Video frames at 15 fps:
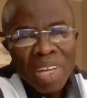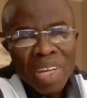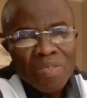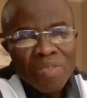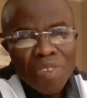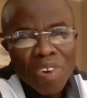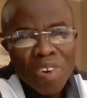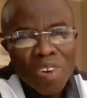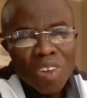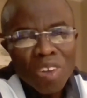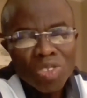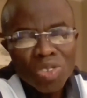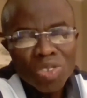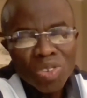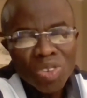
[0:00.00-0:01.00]
and
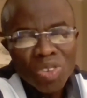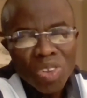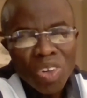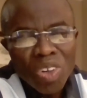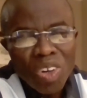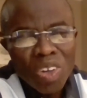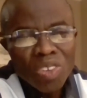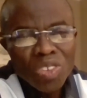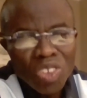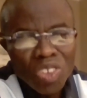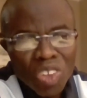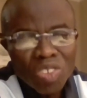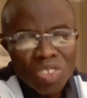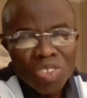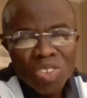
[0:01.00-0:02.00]
focused on
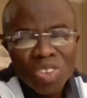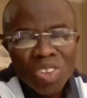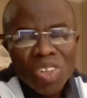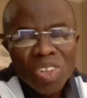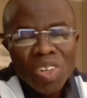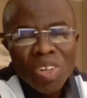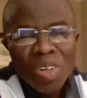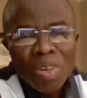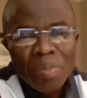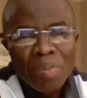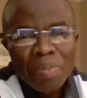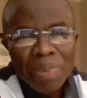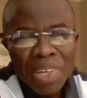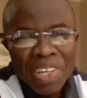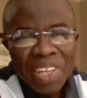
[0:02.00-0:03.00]
just
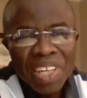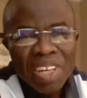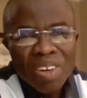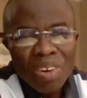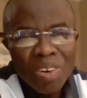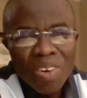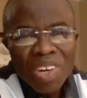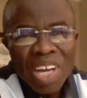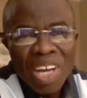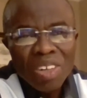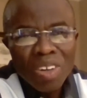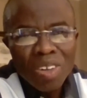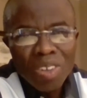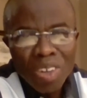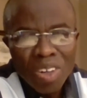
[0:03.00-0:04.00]
bringing glory
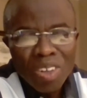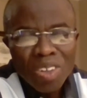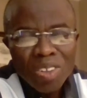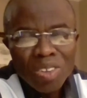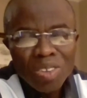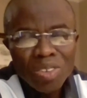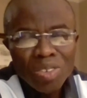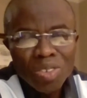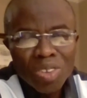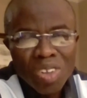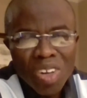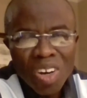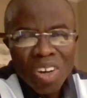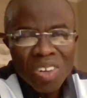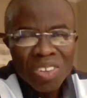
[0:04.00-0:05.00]
and honor to
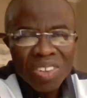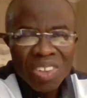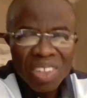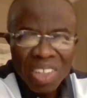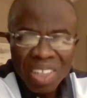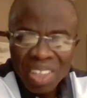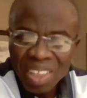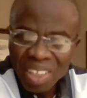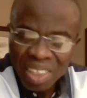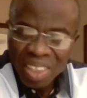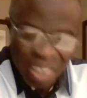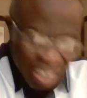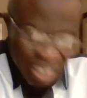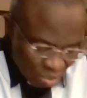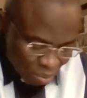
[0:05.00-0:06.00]
God
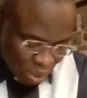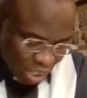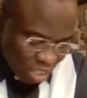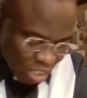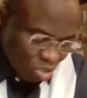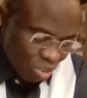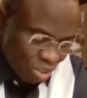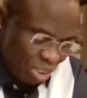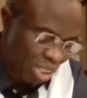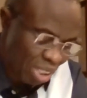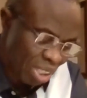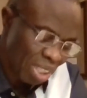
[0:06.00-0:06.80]
in his ministry.